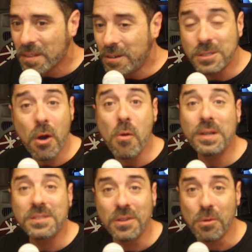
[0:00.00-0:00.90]
There's
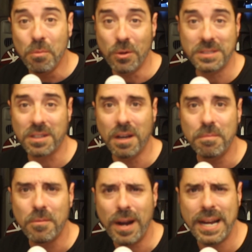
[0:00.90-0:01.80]
always an old boys club,
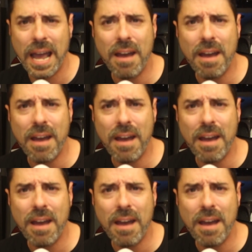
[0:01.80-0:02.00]
right?